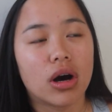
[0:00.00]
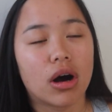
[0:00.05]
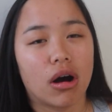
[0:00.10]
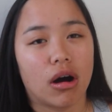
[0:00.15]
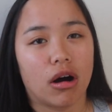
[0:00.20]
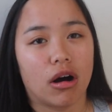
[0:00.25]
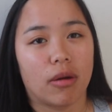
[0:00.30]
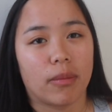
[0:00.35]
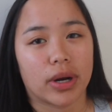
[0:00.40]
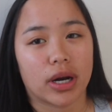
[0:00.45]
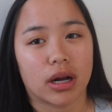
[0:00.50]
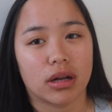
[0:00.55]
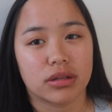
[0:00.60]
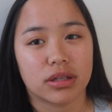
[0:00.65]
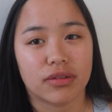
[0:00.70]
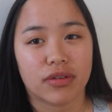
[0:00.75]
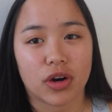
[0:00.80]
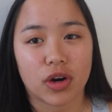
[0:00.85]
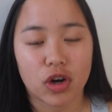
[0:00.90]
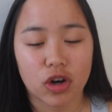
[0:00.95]
and I'll
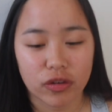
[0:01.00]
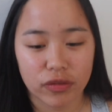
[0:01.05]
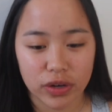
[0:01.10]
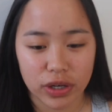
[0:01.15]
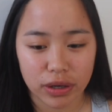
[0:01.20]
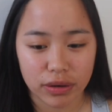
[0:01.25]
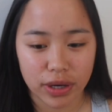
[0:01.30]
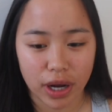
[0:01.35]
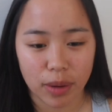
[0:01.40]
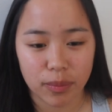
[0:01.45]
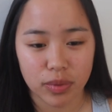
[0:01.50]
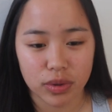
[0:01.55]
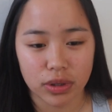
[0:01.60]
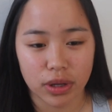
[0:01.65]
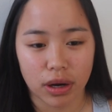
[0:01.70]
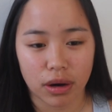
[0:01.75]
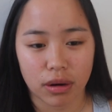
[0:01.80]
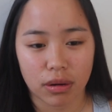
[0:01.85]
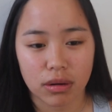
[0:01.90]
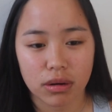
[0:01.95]
leave her video down
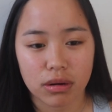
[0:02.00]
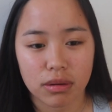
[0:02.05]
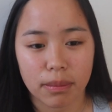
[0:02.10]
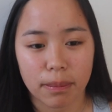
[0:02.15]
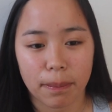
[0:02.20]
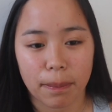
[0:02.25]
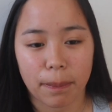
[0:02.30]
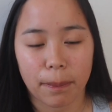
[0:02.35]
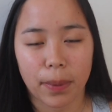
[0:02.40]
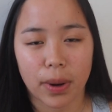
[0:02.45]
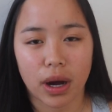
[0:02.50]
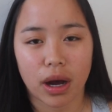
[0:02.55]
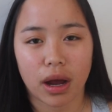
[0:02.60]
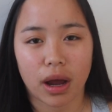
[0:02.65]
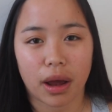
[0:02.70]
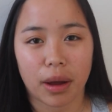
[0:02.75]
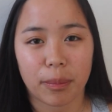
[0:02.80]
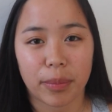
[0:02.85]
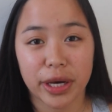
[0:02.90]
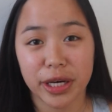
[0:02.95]
below.
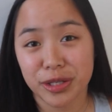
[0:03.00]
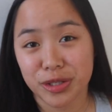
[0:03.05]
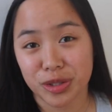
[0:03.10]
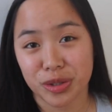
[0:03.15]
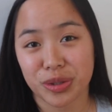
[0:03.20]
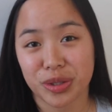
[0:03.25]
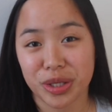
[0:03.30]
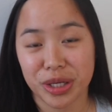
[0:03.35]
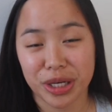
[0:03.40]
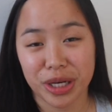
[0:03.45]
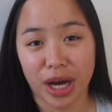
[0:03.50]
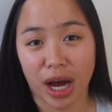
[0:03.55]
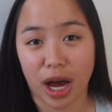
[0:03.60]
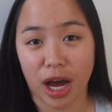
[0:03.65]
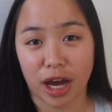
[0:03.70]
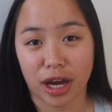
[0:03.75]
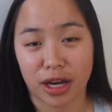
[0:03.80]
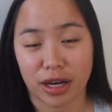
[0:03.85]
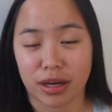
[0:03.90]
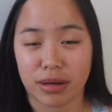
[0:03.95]
But basically,
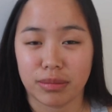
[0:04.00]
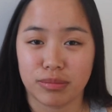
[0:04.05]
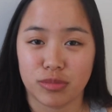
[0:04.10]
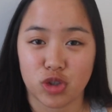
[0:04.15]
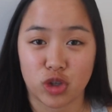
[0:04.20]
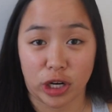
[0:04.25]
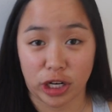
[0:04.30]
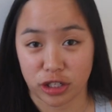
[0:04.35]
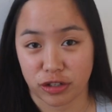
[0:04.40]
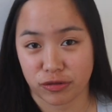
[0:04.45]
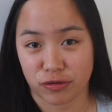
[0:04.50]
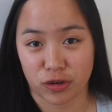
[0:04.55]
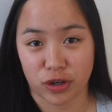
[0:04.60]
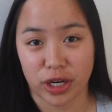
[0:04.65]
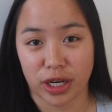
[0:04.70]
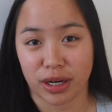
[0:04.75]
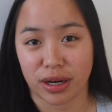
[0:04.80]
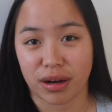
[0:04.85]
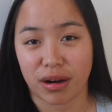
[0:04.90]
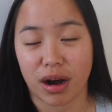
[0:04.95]
I am
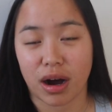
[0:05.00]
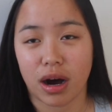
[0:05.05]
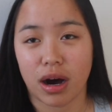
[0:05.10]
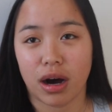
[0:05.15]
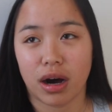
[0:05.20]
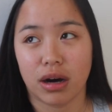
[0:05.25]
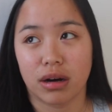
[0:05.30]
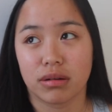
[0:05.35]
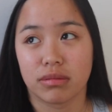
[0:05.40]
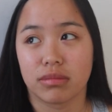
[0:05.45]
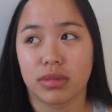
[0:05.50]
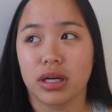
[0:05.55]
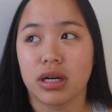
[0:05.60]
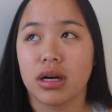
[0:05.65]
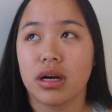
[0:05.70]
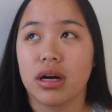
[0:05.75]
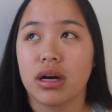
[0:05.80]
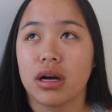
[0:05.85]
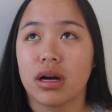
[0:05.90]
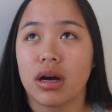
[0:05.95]
transferring. I
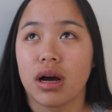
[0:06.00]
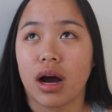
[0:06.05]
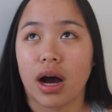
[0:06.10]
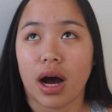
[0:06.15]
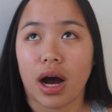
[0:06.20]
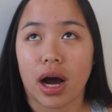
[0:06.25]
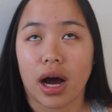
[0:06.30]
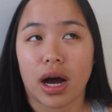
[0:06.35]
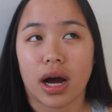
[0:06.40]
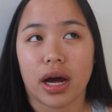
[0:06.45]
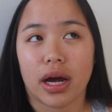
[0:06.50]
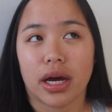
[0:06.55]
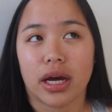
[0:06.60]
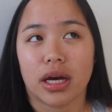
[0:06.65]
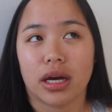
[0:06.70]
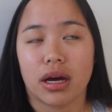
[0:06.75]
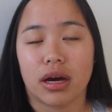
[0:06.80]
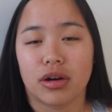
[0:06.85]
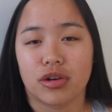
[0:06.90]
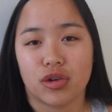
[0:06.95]

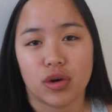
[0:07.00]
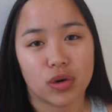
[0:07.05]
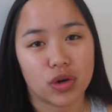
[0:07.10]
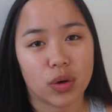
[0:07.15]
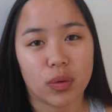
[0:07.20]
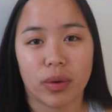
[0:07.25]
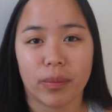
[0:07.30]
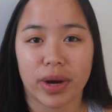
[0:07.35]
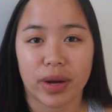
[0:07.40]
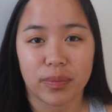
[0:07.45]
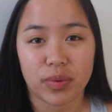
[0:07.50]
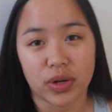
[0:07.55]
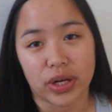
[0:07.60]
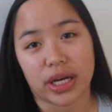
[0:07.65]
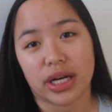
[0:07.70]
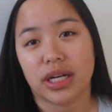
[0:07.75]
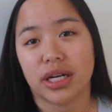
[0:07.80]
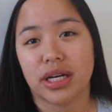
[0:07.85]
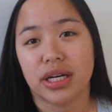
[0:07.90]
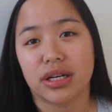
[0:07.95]
don't know what my
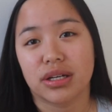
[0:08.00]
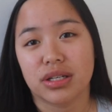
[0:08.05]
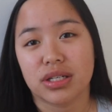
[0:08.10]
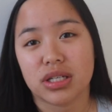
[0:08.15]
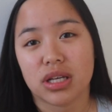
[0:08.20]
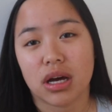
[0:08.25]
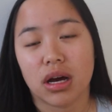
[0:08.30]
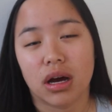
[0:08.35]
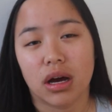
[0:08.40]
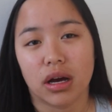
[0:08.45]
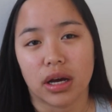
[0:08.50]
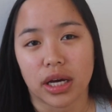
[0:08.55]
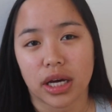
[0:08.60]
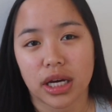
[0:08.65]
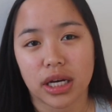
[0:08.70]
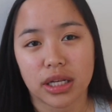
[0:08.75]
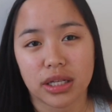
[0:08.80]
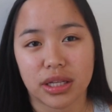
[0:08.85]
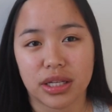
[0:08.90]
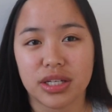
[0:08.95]
plan is,
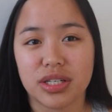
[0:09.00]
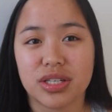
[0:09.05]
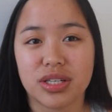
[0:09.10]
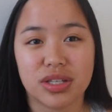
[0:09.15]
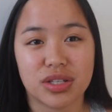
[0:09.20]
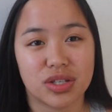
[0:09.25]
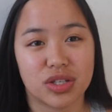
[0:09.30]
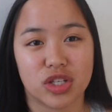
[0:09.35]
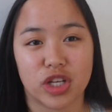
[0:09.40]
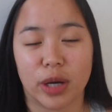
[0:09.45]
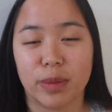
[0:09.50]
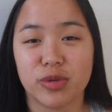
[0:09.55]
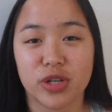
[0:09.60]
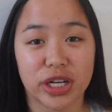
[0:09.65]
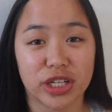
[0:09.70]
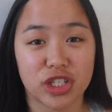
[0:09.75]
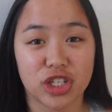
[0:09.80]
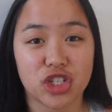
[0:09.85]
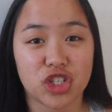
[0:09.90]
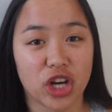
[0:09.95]
and this is
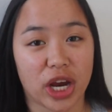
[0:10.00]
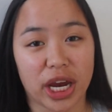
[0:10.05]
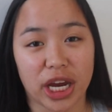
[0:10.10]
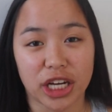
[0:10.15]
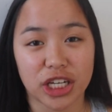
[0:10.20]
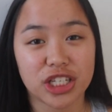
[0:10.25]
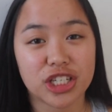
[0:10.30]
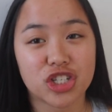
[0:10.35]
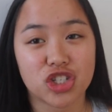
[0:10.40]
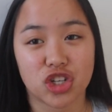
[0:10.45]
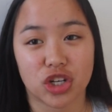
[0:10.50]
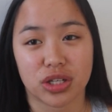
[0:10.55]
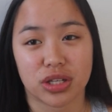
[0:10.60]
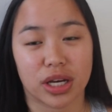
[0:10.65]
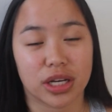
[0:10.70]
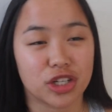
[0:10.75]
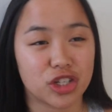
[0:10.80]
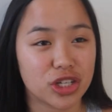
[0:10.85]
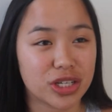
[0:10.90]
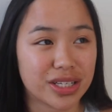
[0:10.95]
subject to change, just
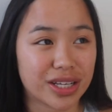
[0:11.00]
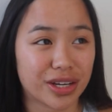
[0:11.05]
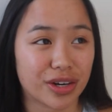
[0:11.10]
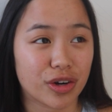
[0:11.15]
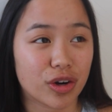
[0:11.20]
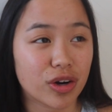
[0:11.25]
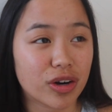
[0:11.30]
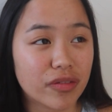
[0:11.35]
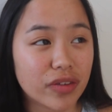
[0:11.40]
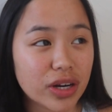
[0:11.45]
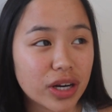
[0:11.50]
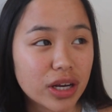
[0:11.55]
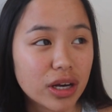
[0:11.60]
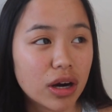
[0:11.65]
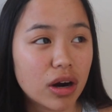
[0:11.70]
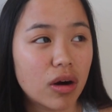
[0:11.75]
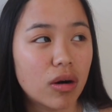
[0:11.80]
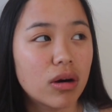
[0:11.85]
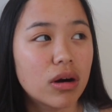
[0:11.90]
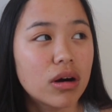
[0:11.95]
like she said in her
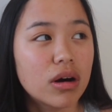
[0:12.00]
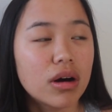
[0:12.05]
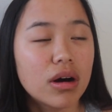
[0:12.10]
video,